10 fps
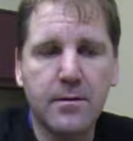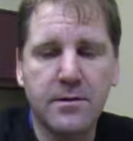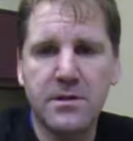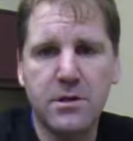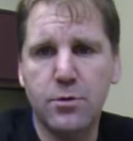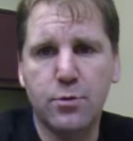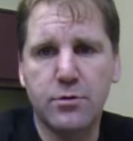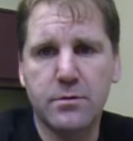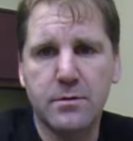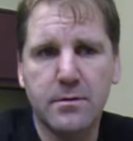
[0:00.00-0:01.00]
this
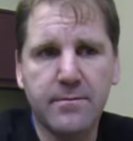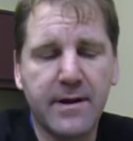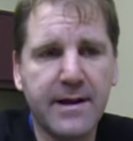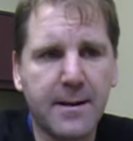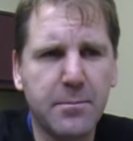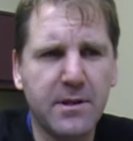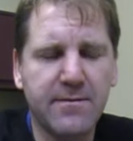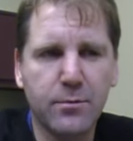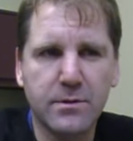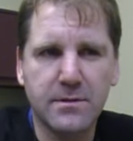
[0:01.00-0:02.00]
huge fight. I believe
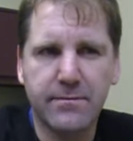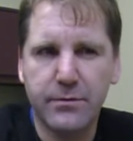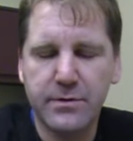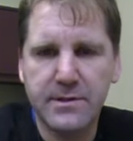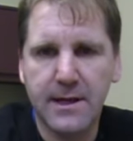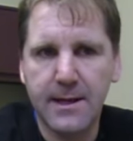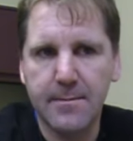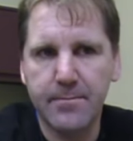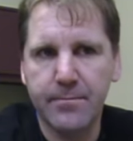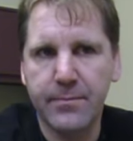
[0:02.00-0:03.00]
it was the first
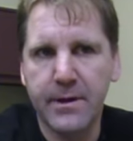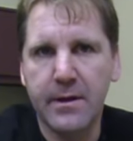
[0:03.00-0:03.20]
time